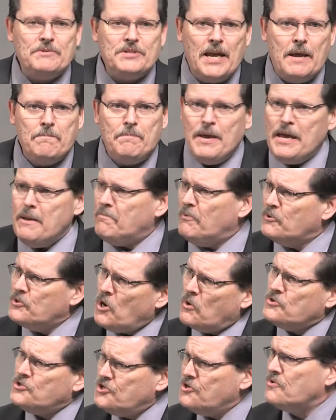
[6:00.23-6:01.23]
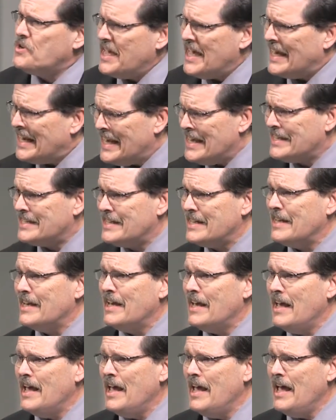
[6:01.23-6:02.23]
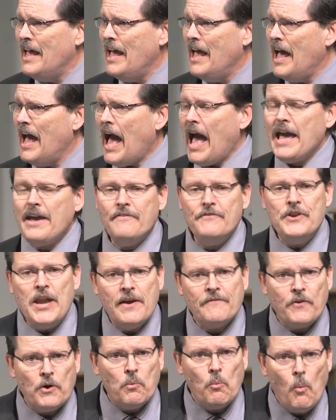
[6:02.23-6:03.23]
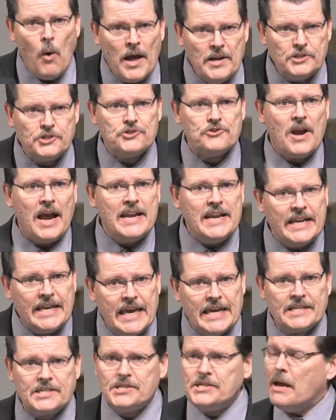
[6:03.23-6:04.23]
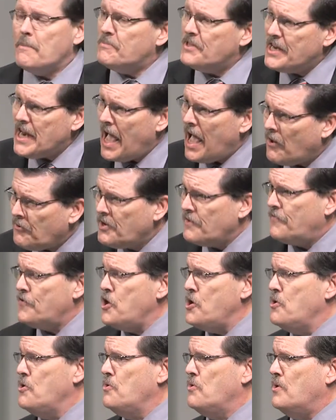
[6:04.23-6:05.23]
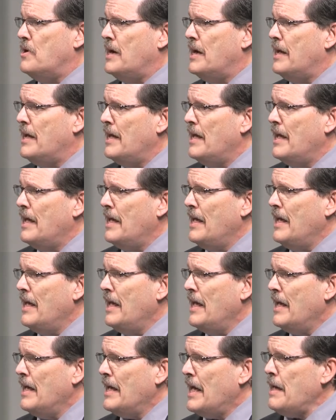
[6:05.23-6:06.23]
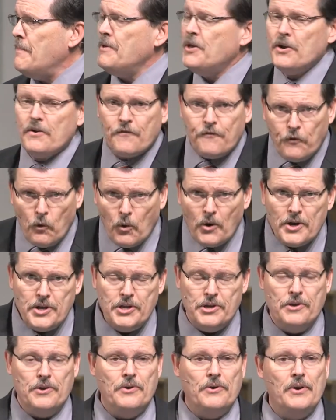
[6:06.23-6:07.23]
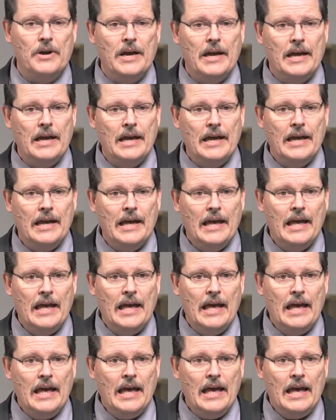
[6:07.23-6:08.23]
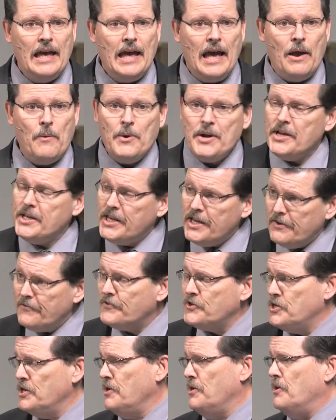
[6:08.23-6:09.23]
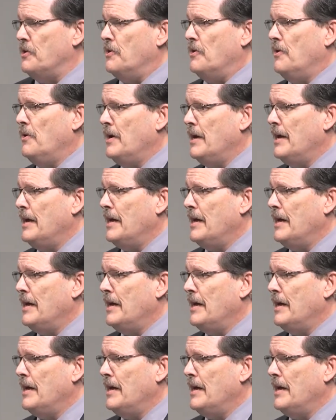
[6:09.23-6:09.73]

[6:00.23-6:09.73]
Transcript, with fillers: him saying, People, don't you get it? I have never once tried to get something out of you. I'm here for you. I want to give to you.